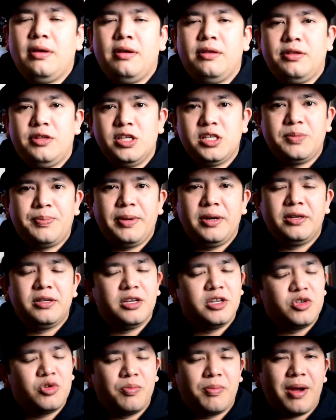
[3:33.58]
This beer
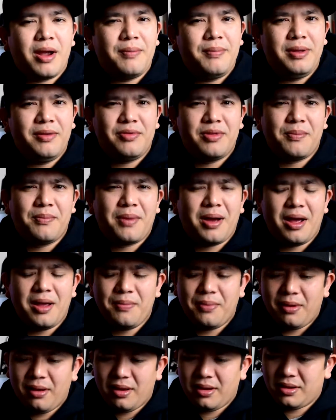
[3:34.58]
does remind me of the
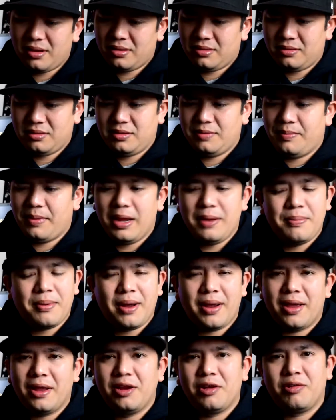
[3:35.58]
Maibock, made
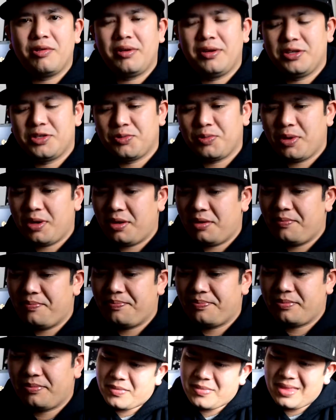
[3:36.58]
by Enegren as well.
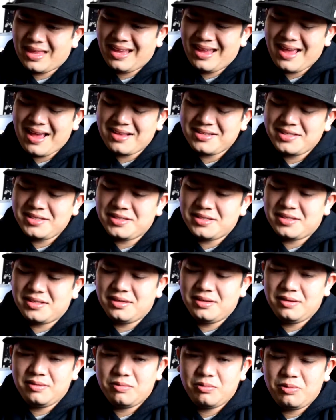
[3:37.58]
It has this
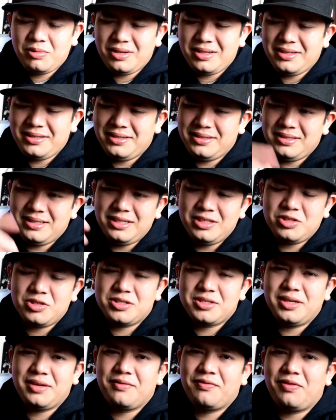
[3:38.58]
really
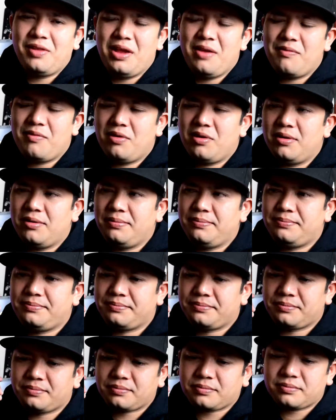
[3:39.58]
interesting flavor
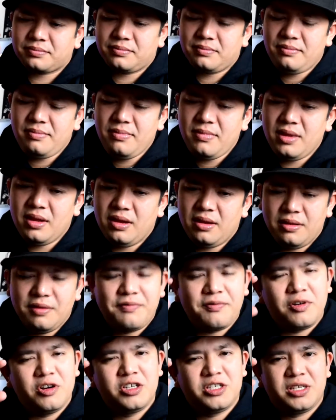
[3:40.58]
the
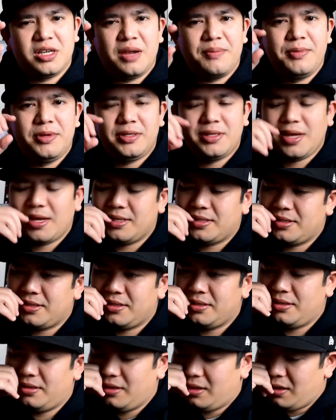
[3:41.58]
first time you taste
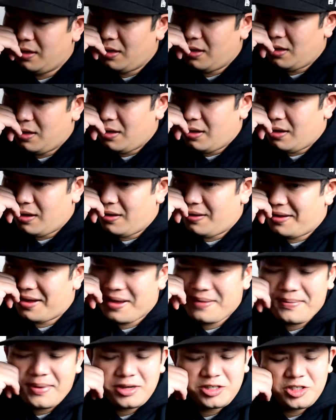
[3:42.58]
it.
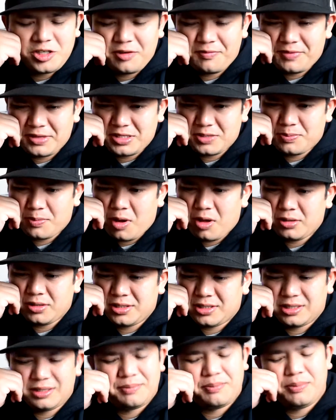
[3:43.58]
I'm not sure if it's
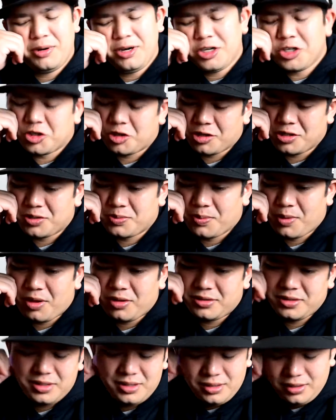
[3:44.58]
malt. I'm pretty sure it's
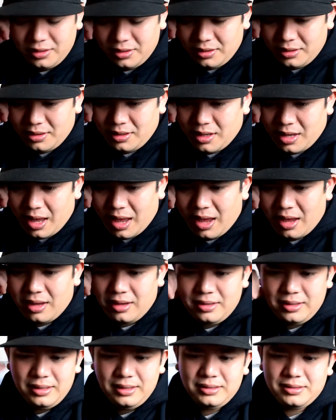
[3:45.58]
malt.
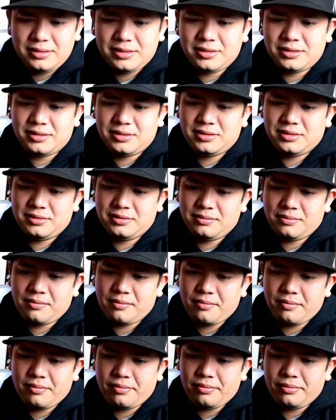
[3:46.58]
And it's
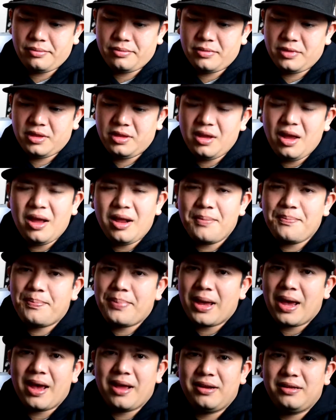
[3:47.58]
not
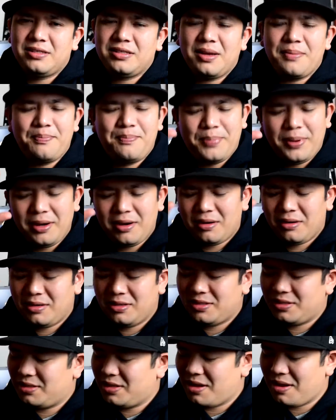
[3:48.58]
bad. It's not bitter.
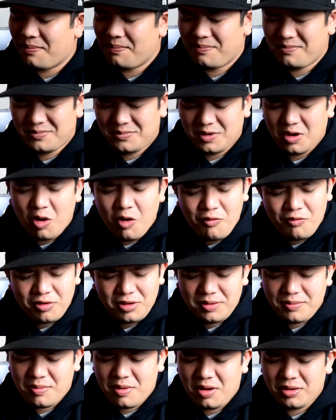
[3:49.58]
It's not
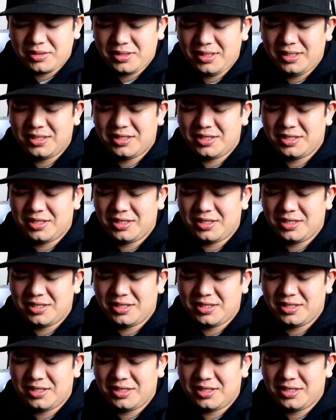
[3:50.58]
overly malty.